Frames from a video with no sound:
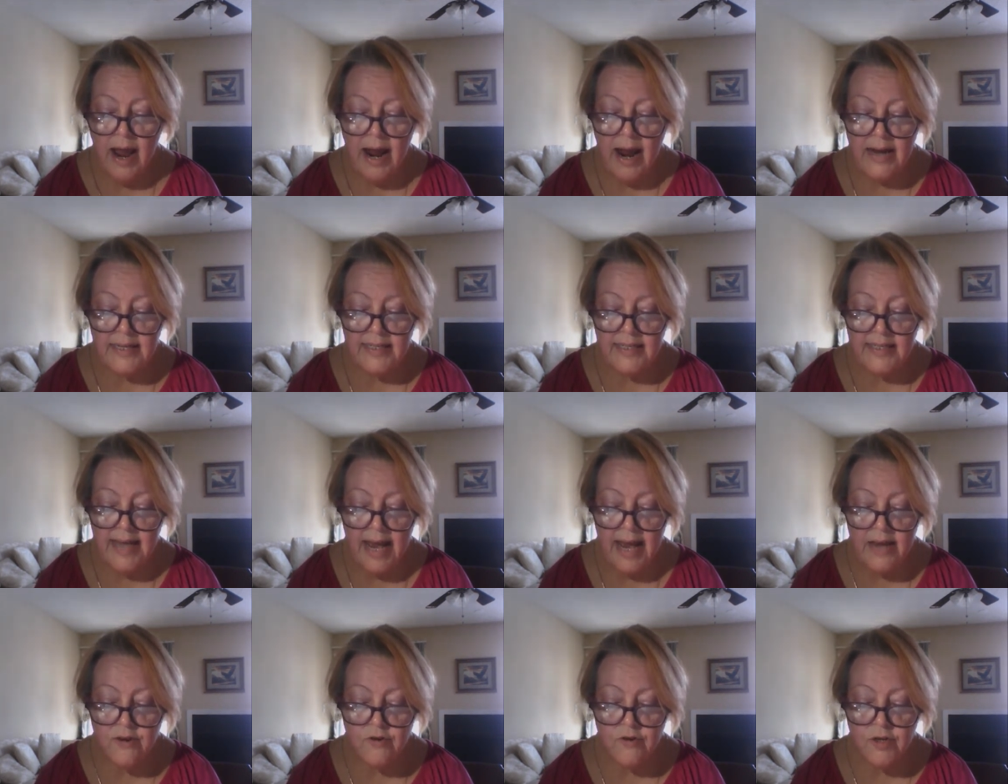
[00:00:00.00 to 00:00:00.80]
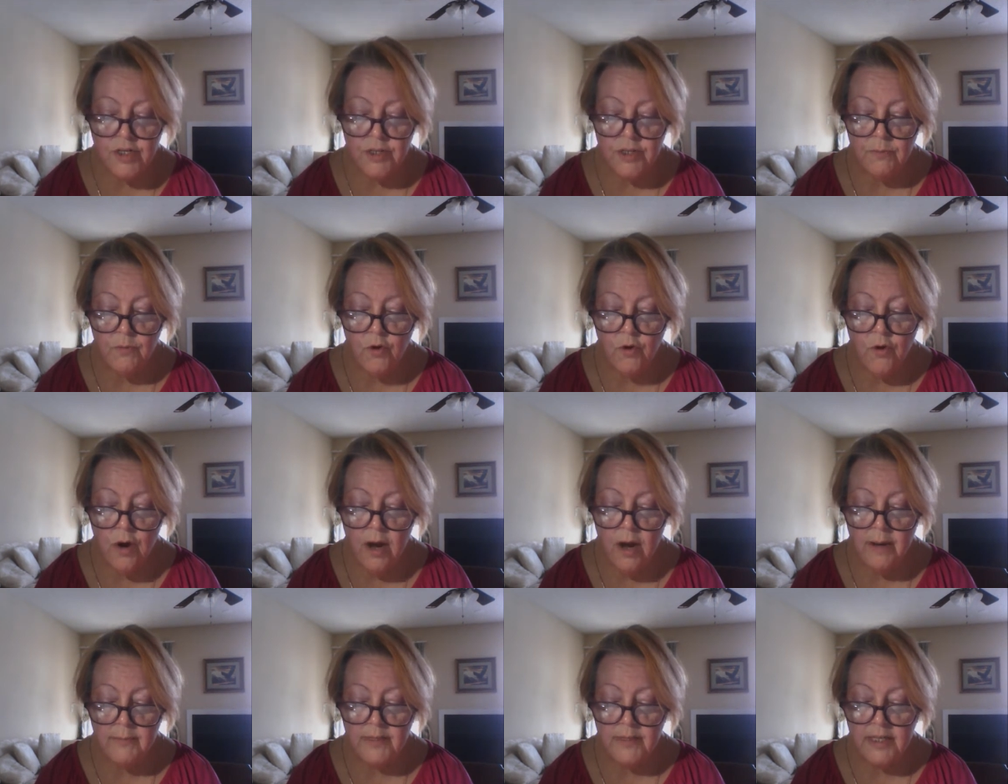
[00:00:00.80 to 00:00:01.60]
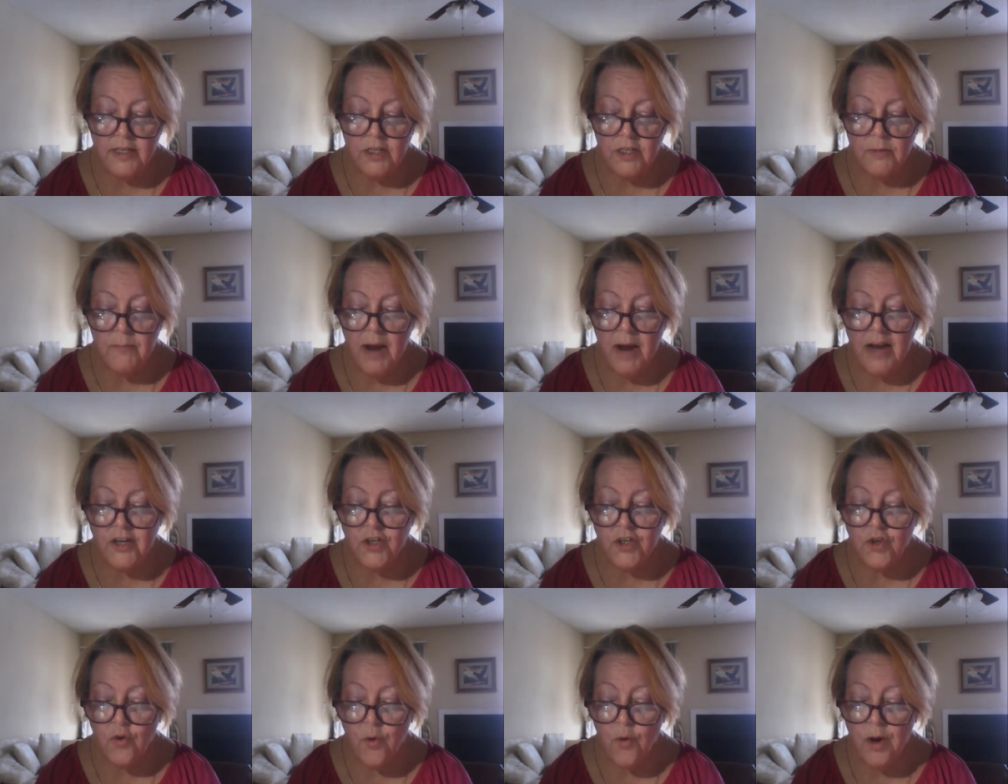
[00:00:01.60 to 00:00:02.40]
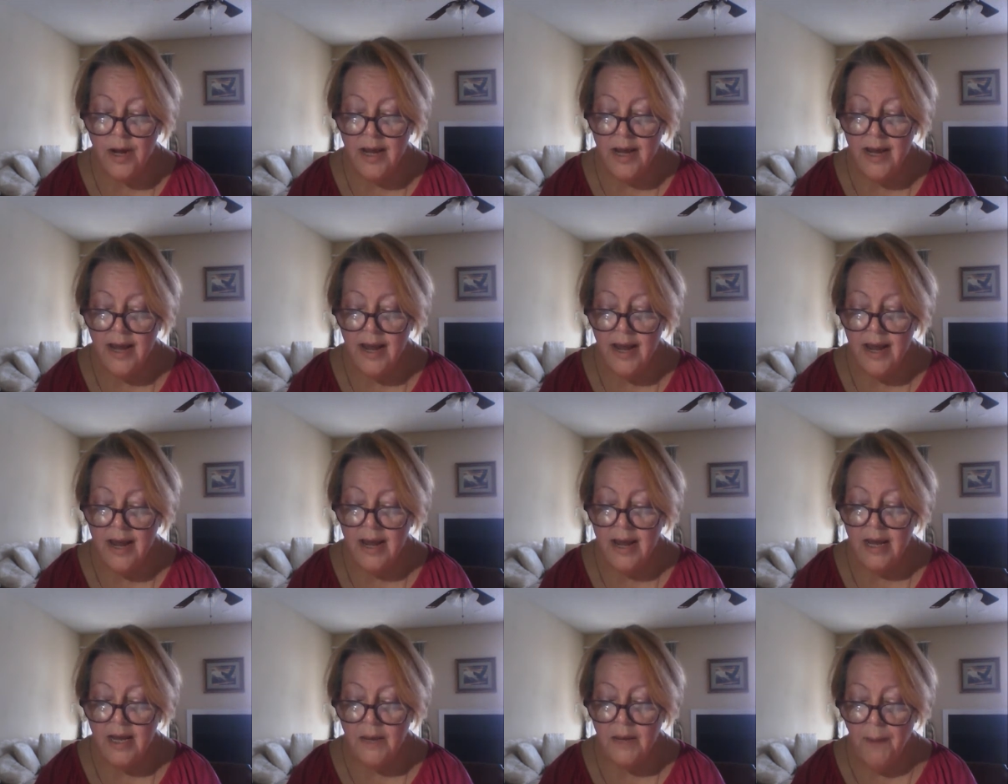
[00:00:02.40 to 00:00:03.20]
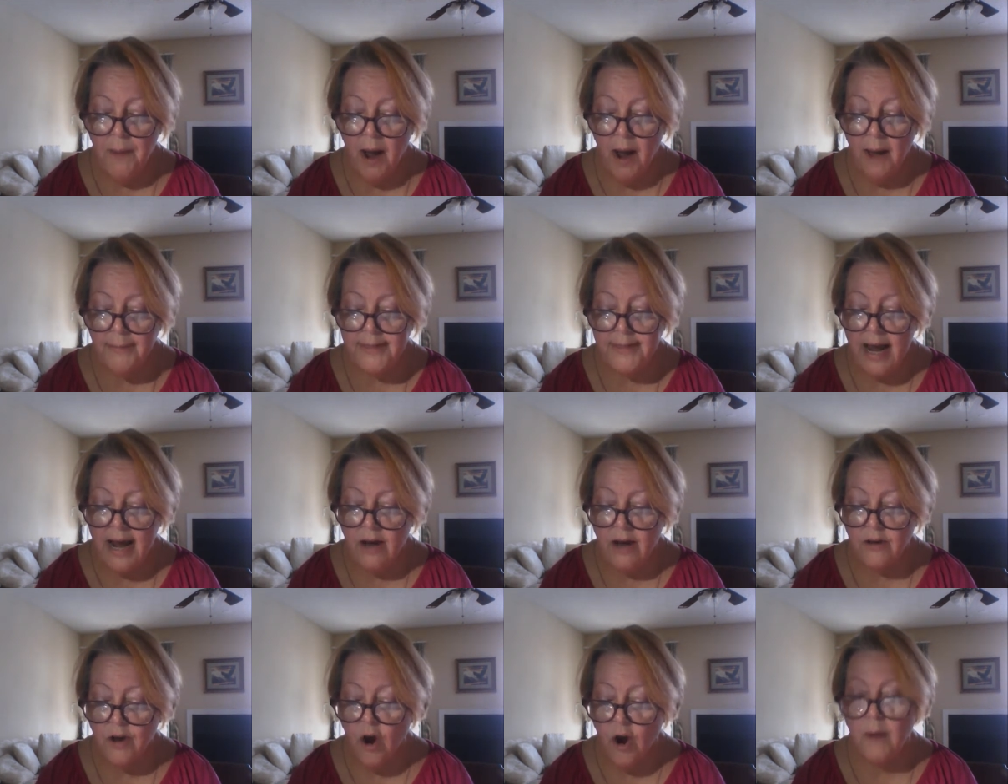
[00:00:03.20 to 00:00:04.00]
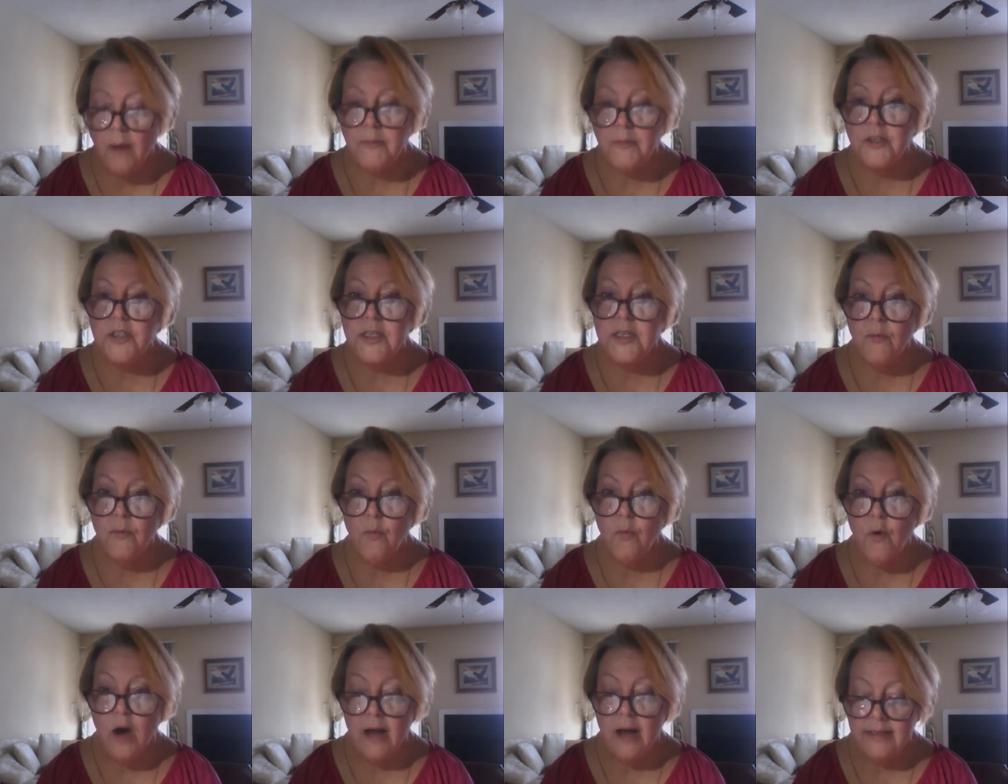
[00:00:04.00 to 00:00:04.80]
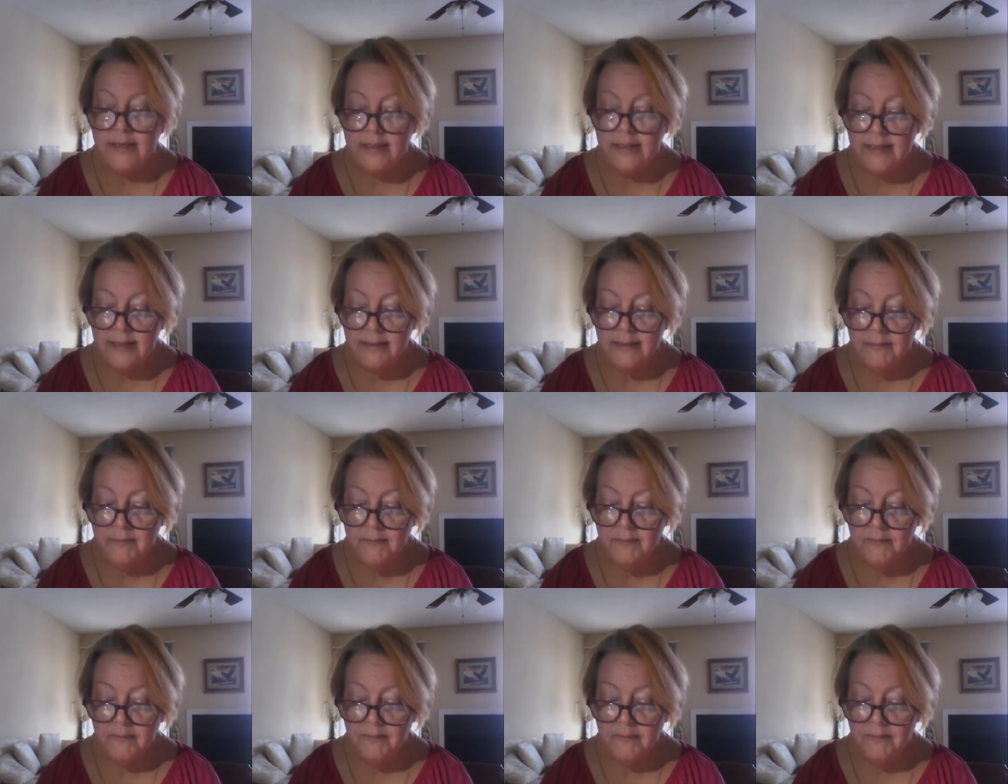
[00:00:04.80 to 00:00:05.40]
I scattered some crumbs, and to my joy he popped out almost at once.